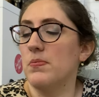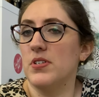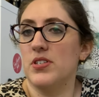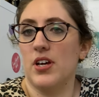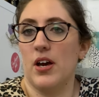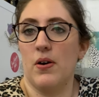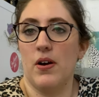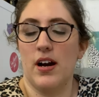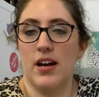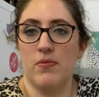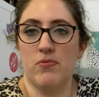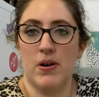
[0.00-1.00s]
So
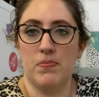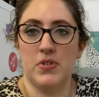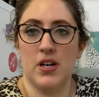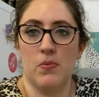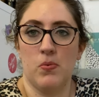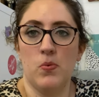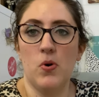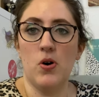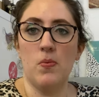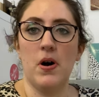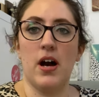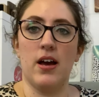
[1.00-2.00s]
I'm wrapped up
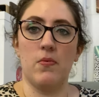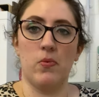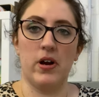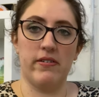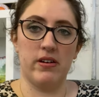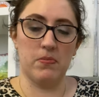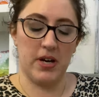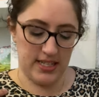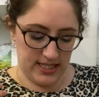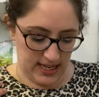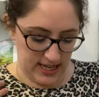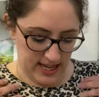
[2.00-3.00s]
warm. I'm wearing my
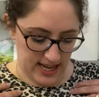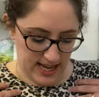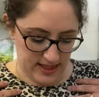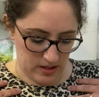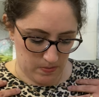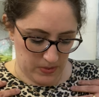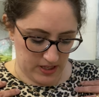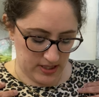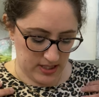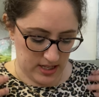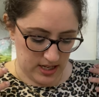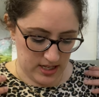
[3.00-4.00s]
Tilly and the
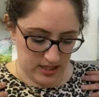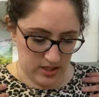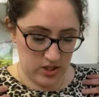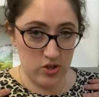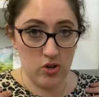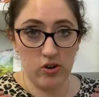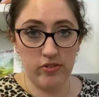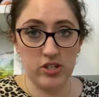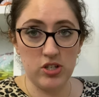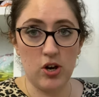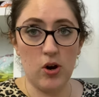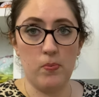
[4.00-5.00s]
Buttons Nora
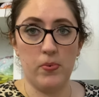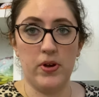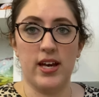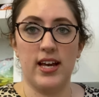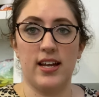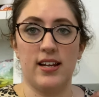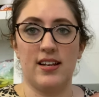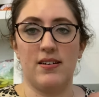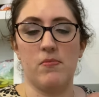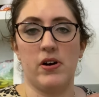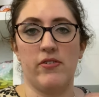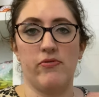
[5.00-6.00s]
top in
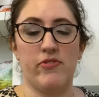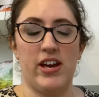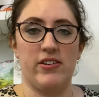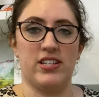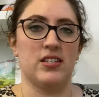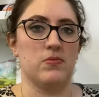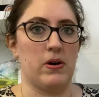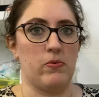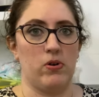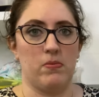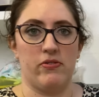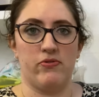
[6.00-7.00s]
my favorite. This is one
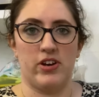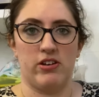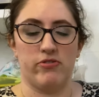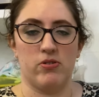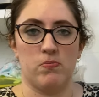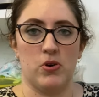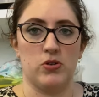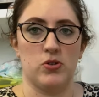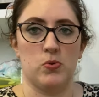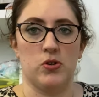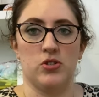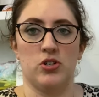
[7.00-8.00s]
of my favorite most
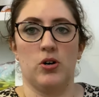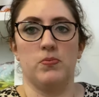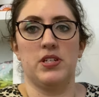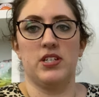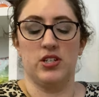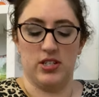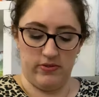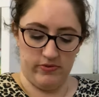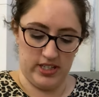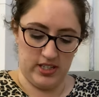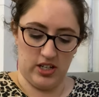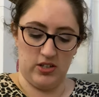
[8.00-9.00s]
worn tops. It's just a
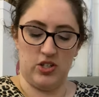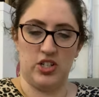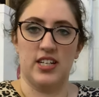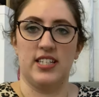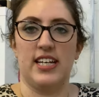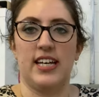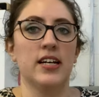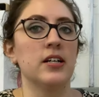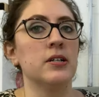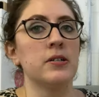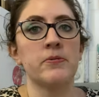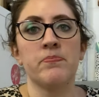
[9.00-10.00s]
viscose jersey
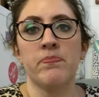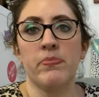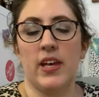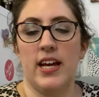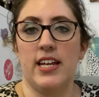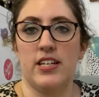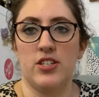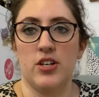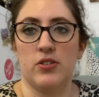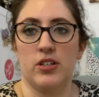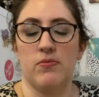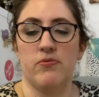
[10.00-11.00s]
and it's
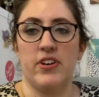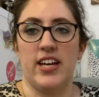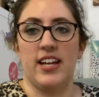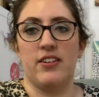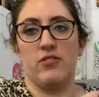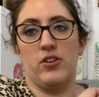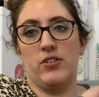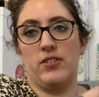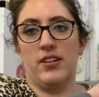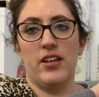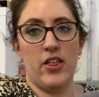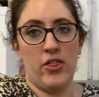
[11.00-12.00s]
so comfy. And I've got
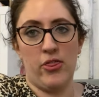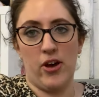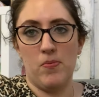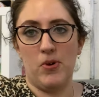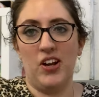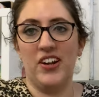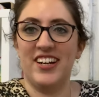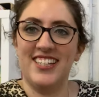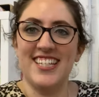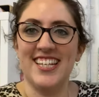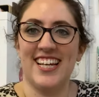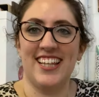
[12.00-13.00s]
a thermal on
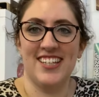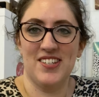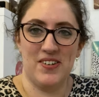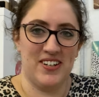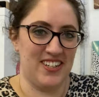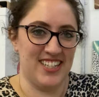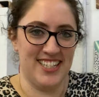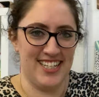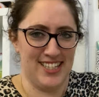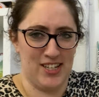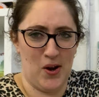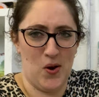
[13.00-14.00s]
underneath as well because
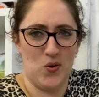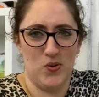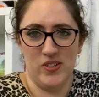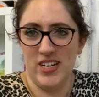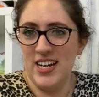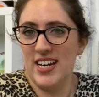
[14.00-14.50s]
it's cold.